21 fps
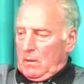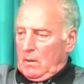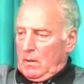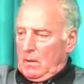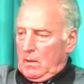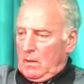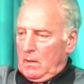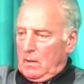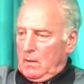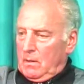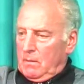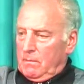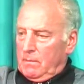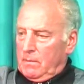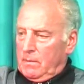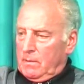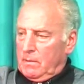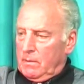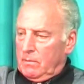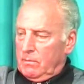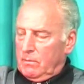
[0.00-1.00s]

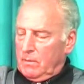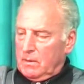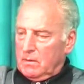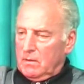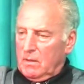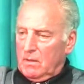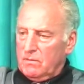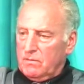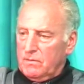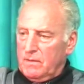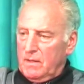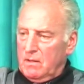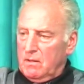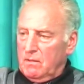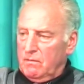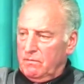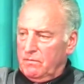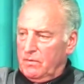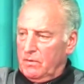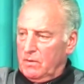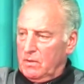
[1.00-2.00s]
What is
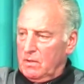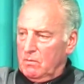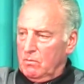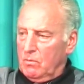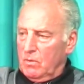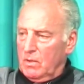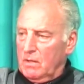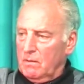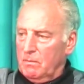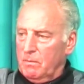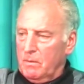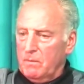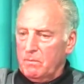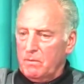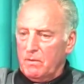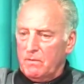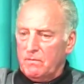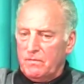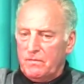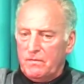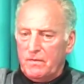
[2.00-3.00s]
1941? I'd been
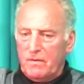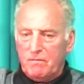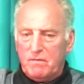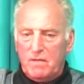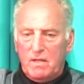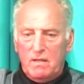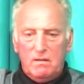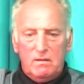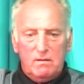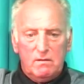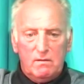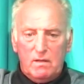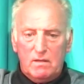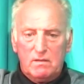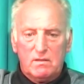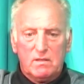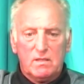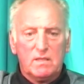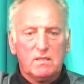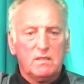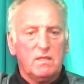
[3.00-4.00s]
about
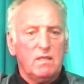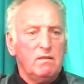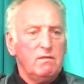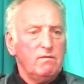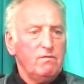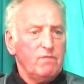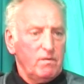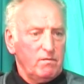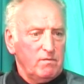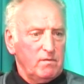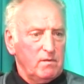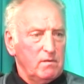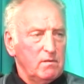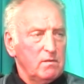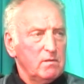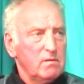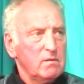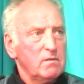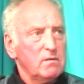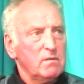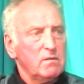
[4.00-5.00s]

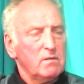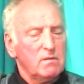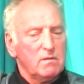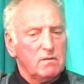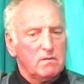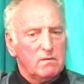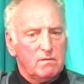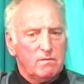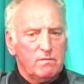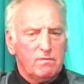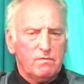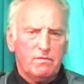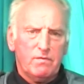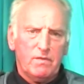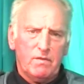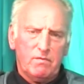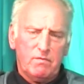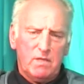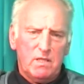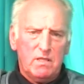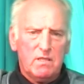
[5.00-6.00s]

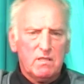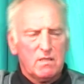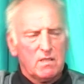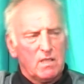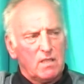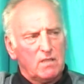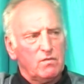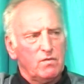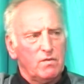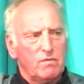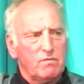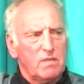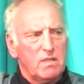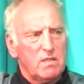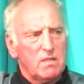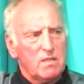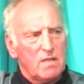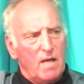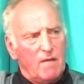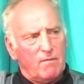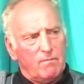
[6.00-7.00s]
56,
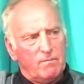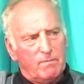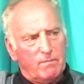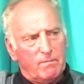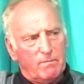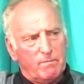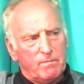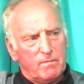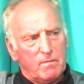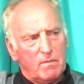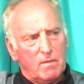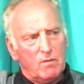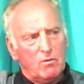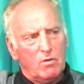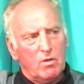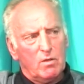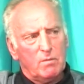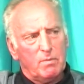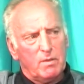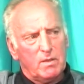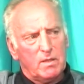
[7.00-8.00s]
57. Right.
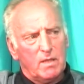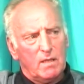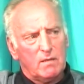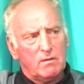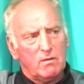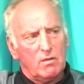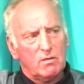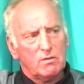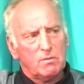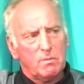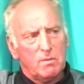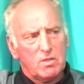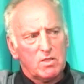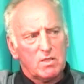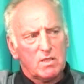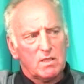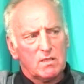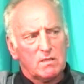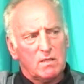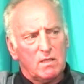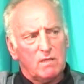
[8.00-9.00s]
Around about that. There. I was about
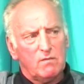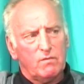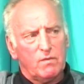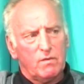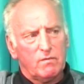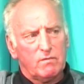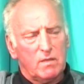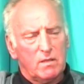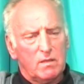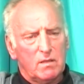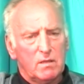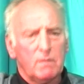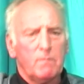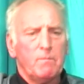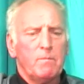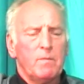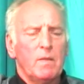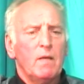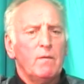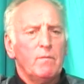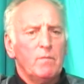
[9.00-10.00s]
16, 58.
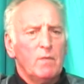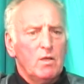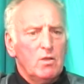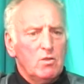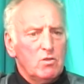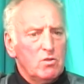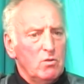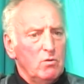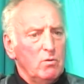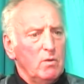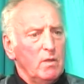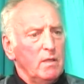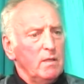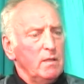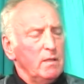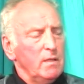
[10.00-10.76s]
Yeah. So